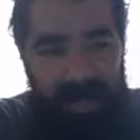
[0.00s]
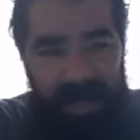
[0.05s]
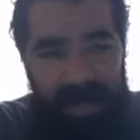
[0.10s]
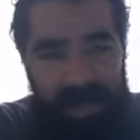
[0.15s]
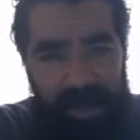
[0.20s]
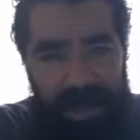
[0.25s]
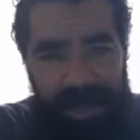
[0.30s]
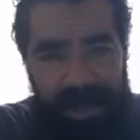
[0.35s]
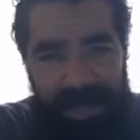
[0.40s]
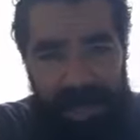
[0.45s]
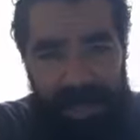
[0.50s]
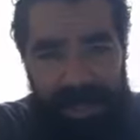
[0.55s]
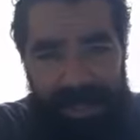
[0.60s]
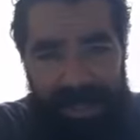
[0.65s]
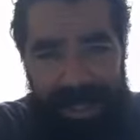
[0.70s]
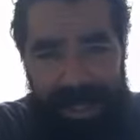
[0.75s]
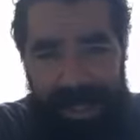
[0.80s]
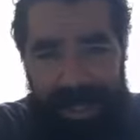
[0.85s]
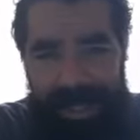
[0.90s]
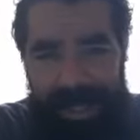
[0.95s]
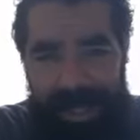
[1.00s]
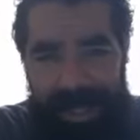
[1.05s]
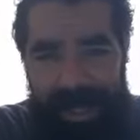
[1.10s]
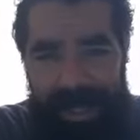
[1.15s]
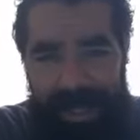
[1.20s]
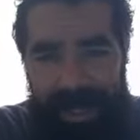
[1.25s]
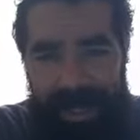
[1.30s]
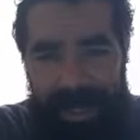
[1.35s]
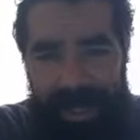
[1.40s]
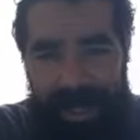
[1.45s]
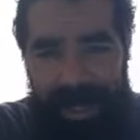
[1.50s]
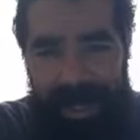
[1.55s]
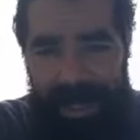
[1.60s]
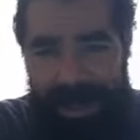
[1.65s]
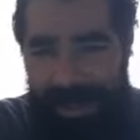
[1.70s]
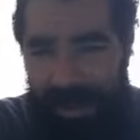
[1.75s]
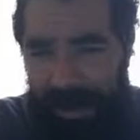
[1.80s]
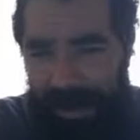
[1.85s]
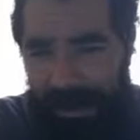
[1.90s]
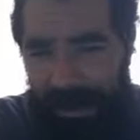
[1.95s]
it was 110. I was like, I
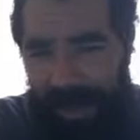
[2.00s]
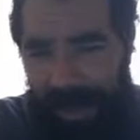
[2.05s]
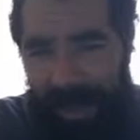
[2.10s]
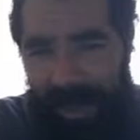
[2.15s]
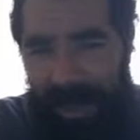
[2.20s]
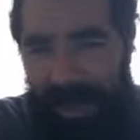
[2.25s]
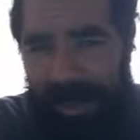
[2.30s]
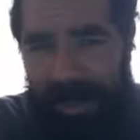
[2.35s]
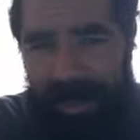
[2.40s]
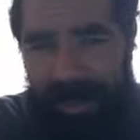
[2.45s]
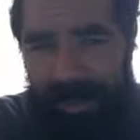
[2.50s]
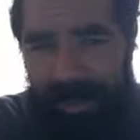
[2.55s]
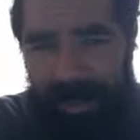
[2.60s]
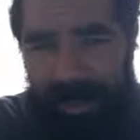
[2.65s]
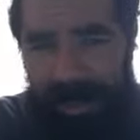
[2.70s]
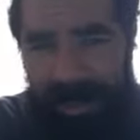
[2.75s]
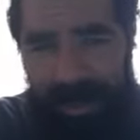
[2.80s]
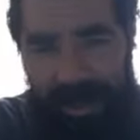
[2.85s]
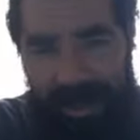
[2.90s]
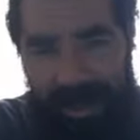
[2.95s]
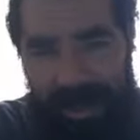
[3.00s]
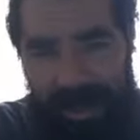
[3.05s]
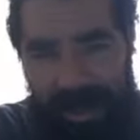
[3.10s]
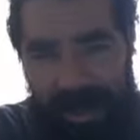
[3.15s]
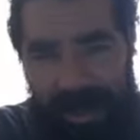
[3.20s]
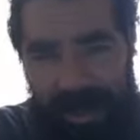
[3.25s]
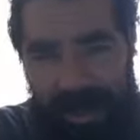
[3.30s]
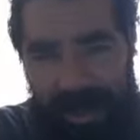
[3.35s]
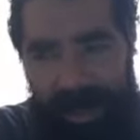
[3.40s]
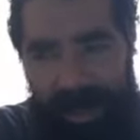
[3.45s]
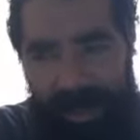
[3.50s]
know that I could just repeat this shit. I